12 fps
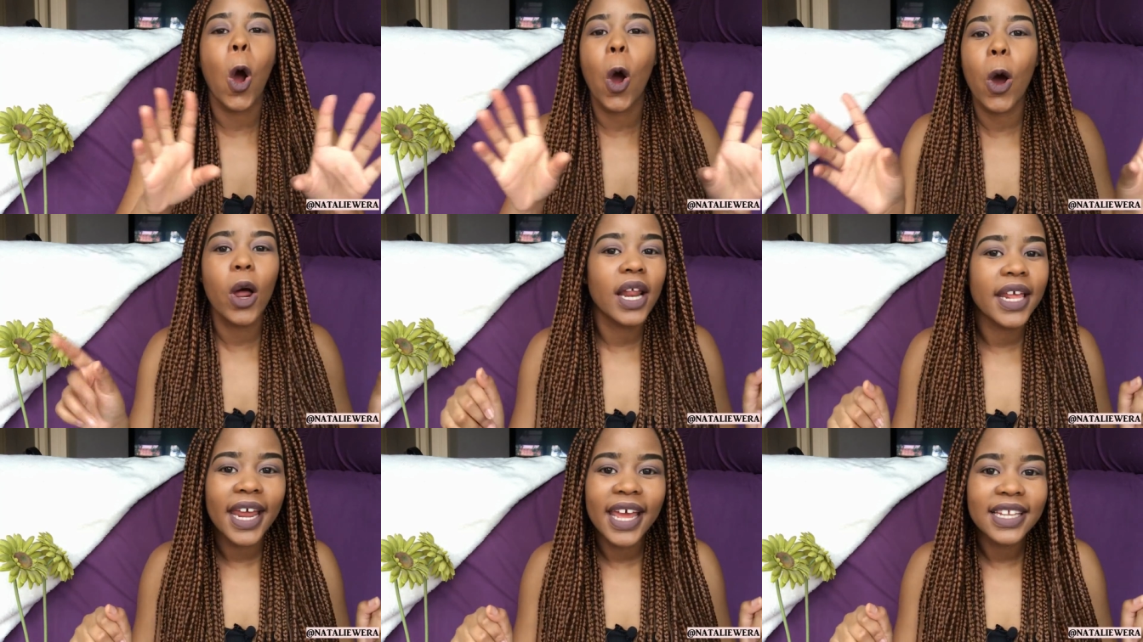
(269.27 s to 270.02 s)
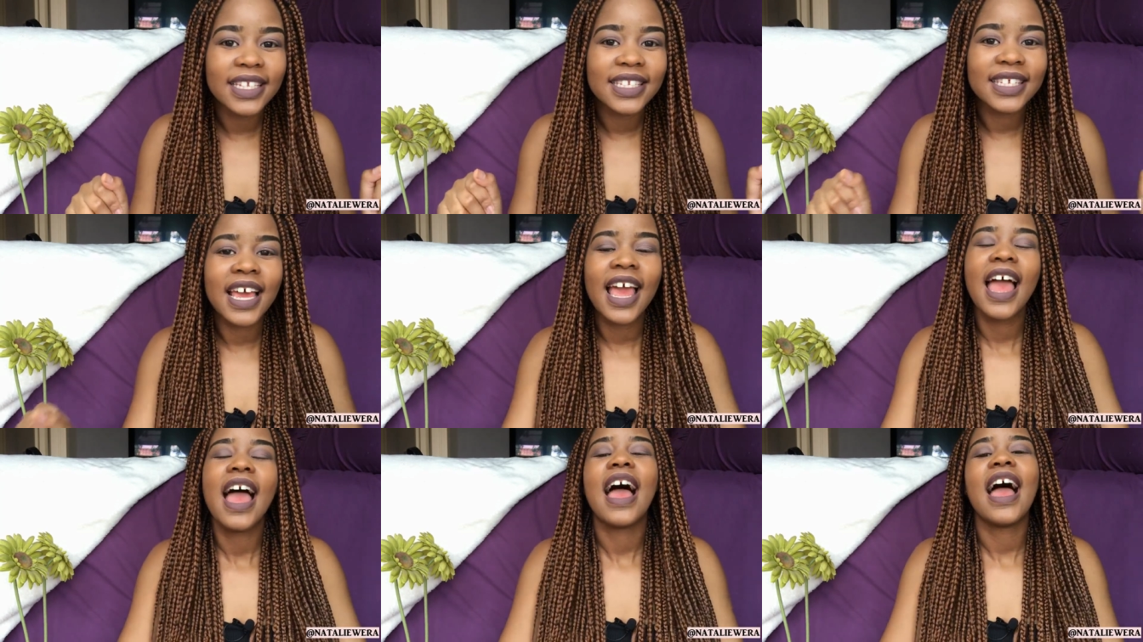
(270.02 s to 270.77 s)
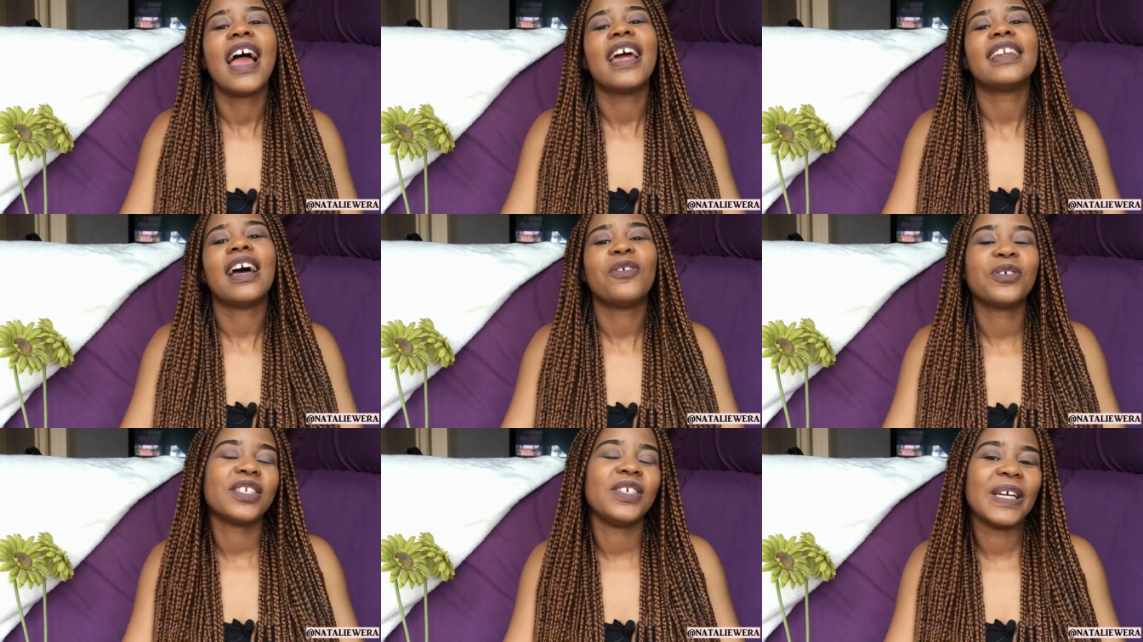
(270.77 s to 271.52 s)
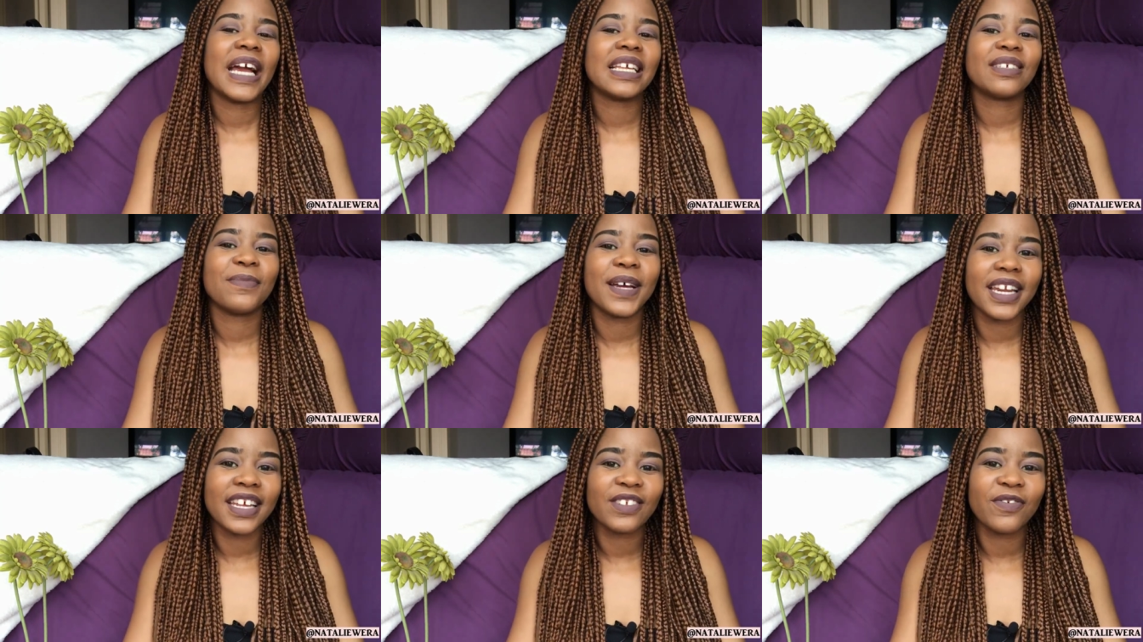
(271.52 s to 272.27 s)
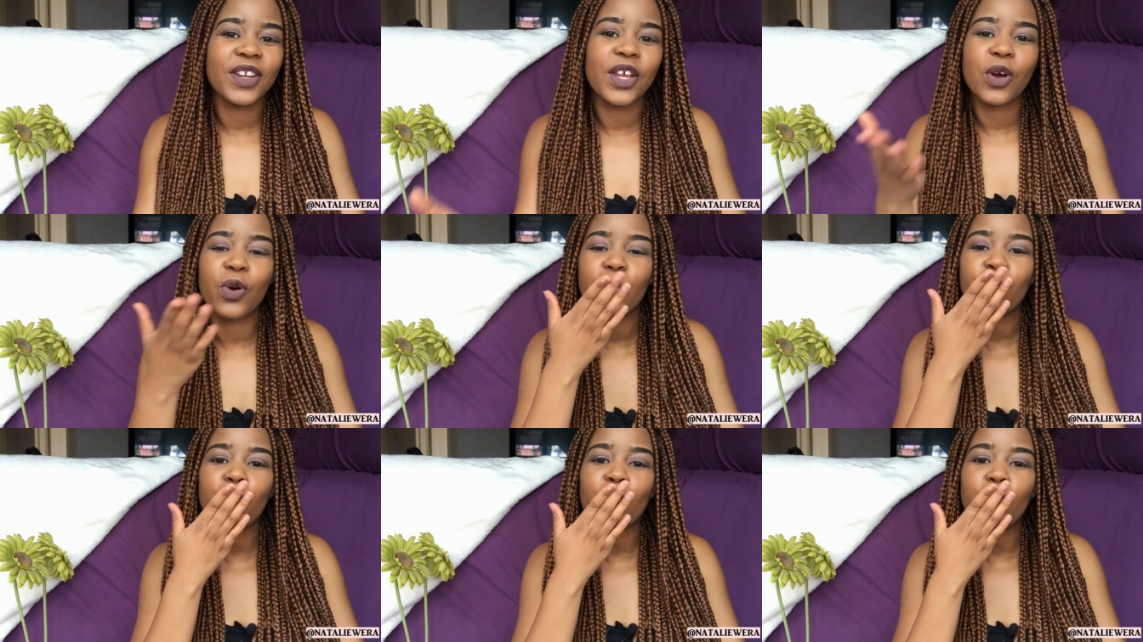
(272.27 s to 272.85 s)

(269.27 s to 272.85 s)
all of that. And I will see you guys in my next video.